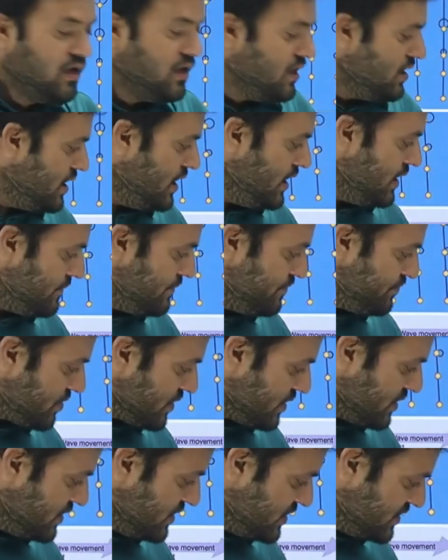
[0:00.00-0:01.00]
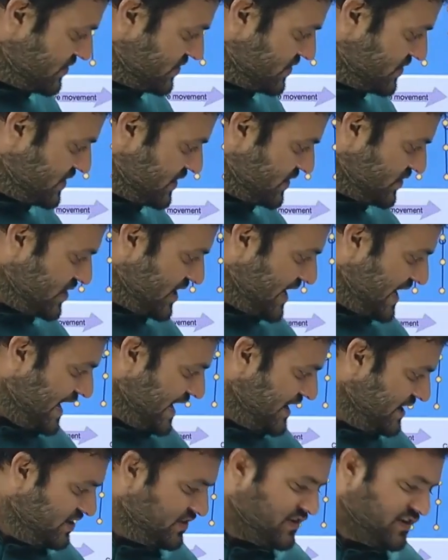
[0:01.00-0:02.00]
Here it's just an
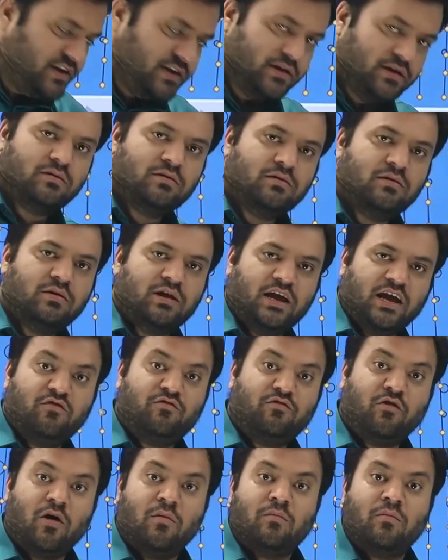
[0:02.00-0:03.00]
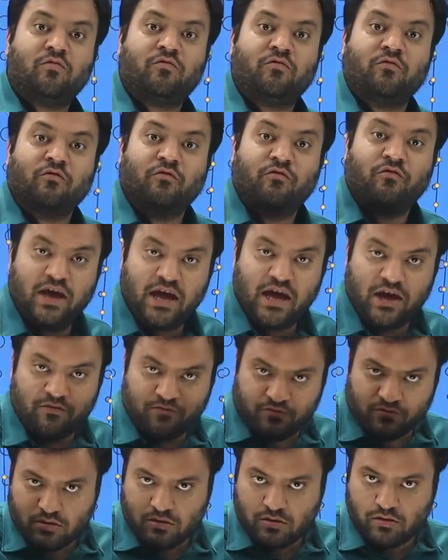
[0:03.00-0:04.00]
energy in form of
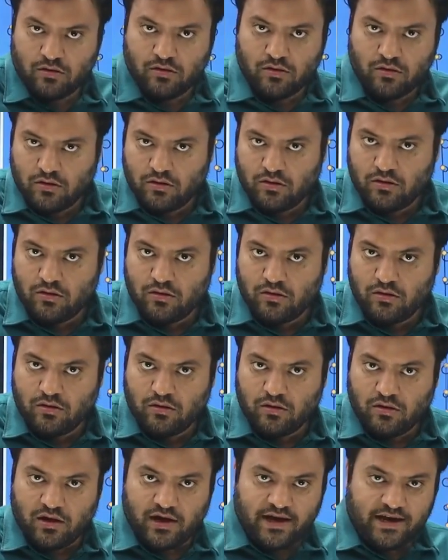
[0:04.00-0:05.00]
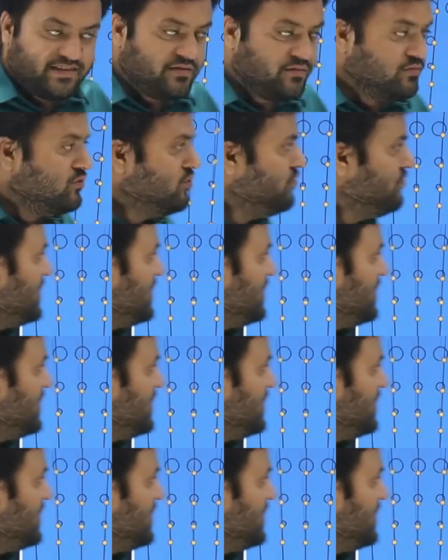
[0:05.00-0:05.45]
wave is moving